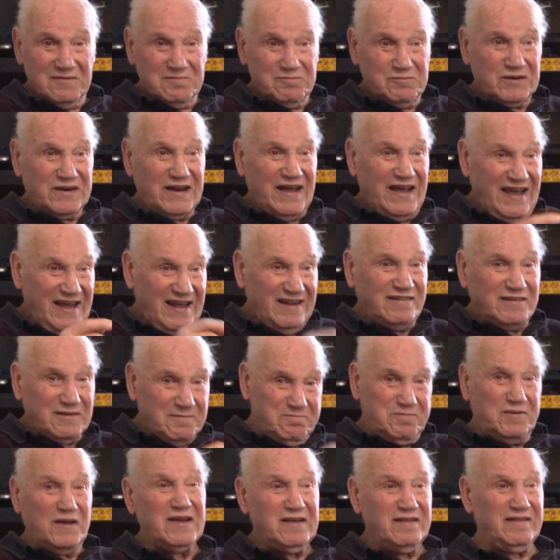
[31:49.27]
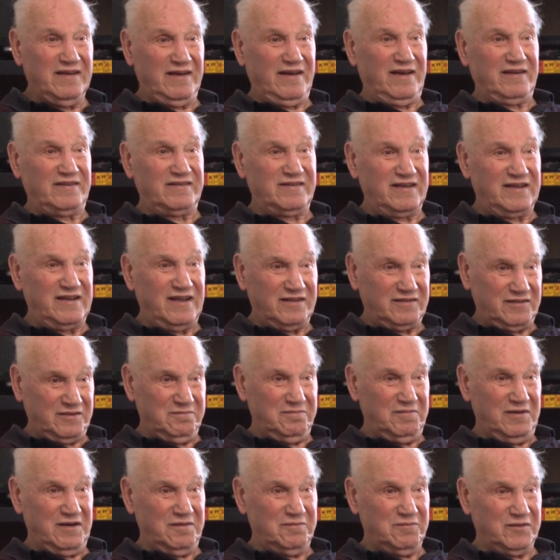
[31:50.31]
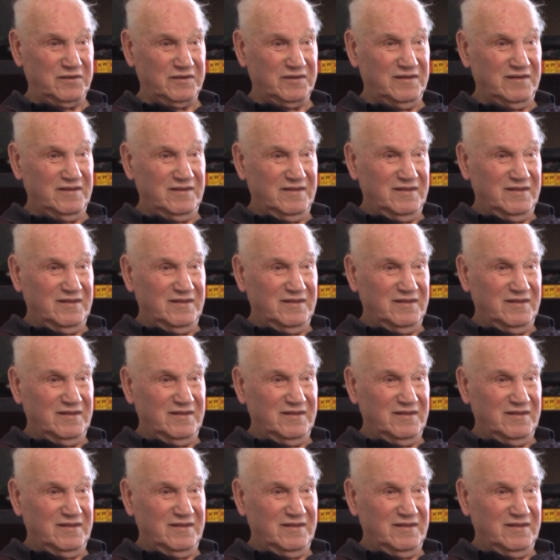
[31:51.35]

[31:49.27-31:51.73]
But I had to be there to get the memory.